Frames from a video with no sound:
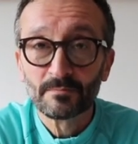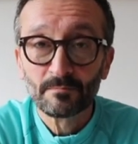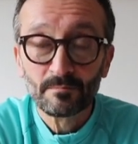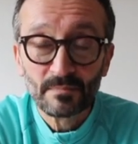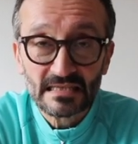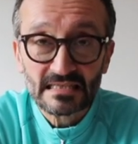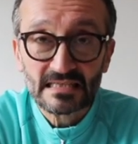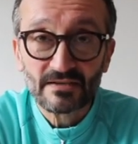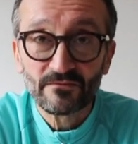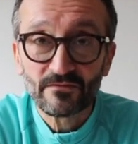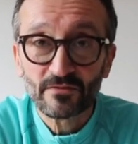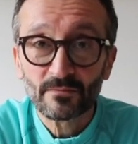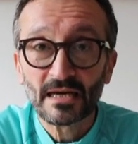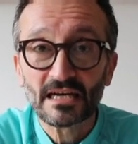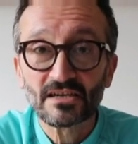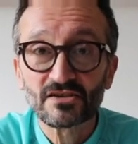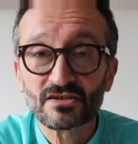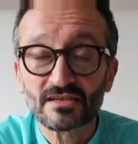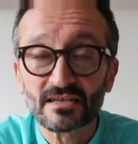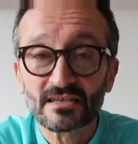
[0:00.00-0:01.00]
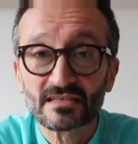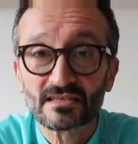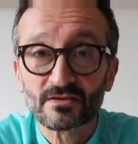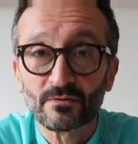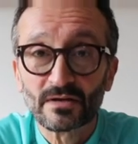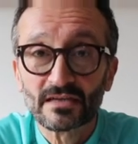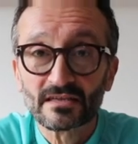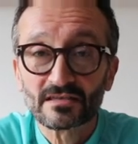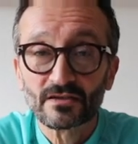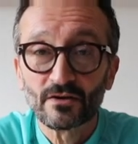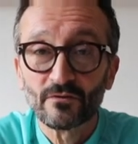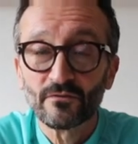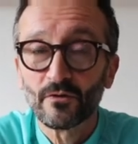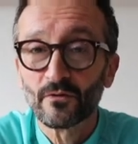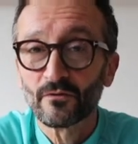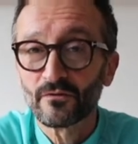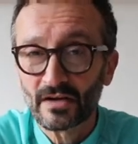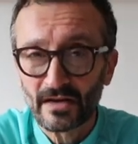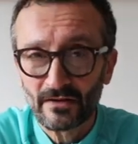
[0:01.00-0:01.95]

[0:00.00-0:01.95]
misinformation and so on and so forth.